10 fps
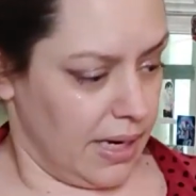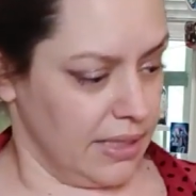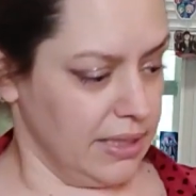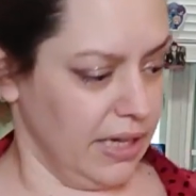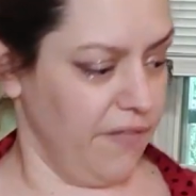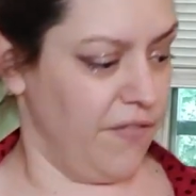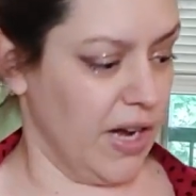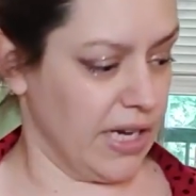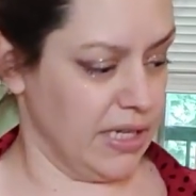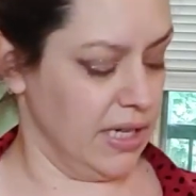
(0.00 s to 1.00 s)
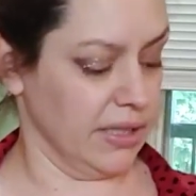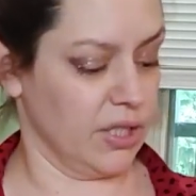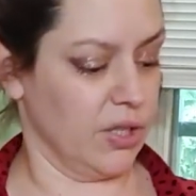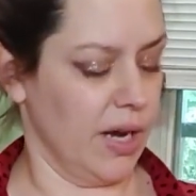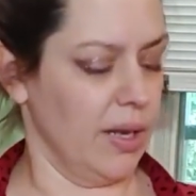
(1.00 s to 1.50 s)
it's like a fucking
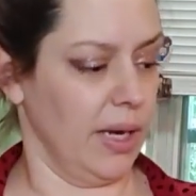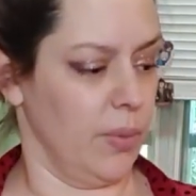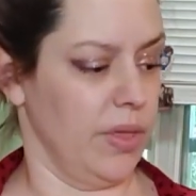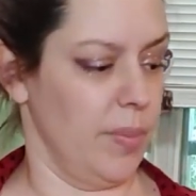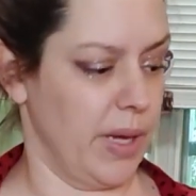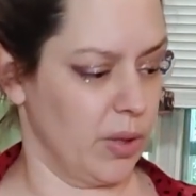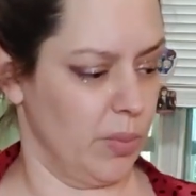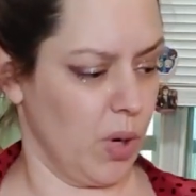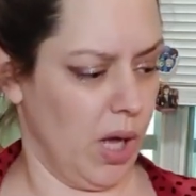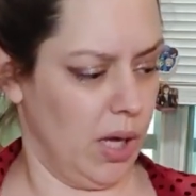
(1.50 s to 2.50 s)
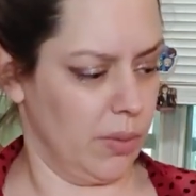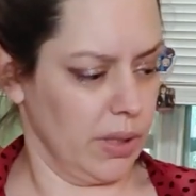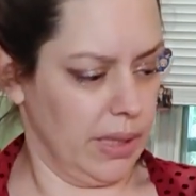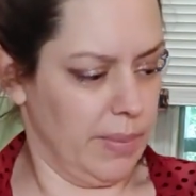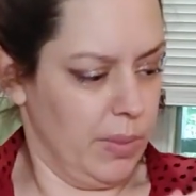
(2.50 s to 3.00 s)
duster. And like with a better bra
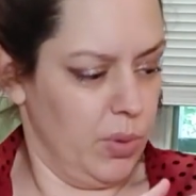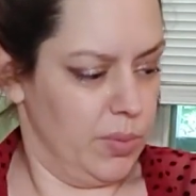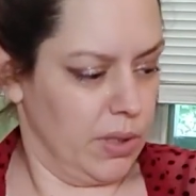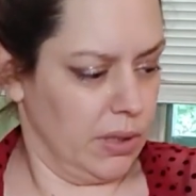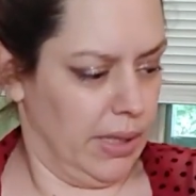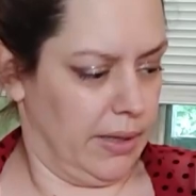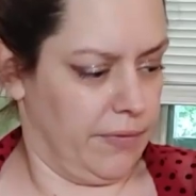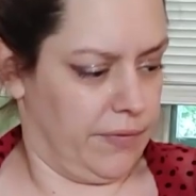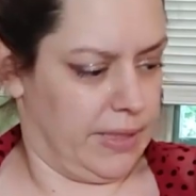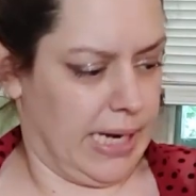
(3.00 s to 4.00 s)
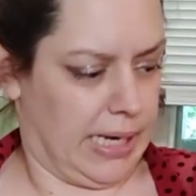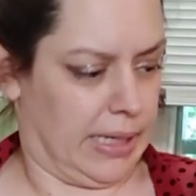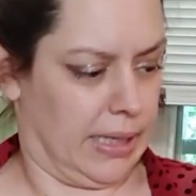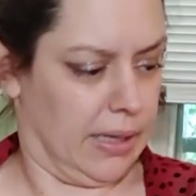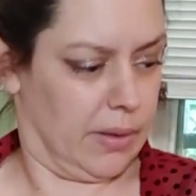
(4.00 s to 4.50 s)
where like my boobs aren't like
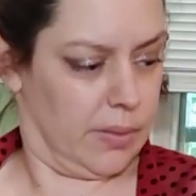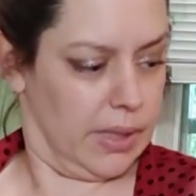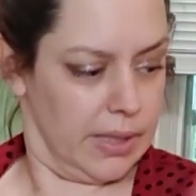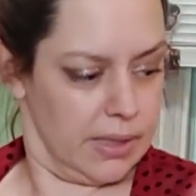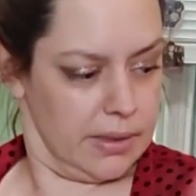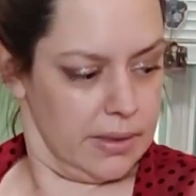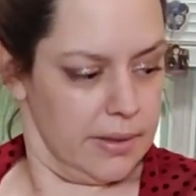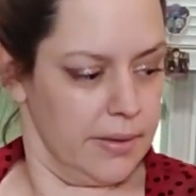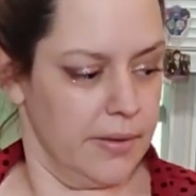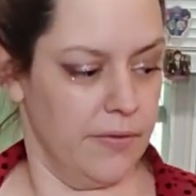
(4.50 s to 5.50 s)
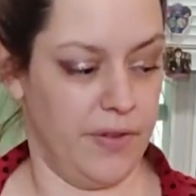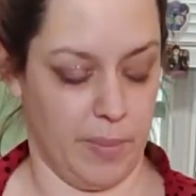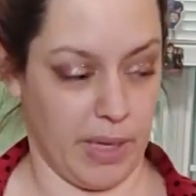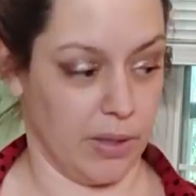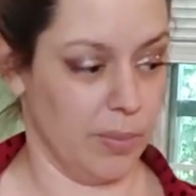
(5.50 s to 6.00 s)
sagging down, it would like
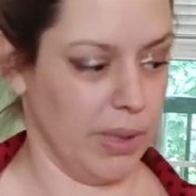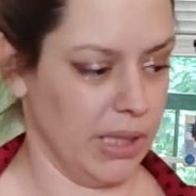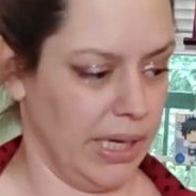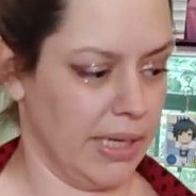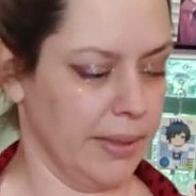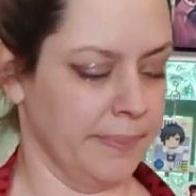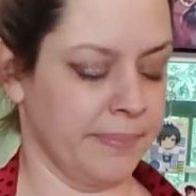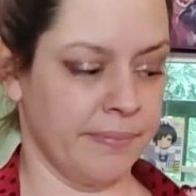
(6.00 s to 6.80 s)
fit better. But like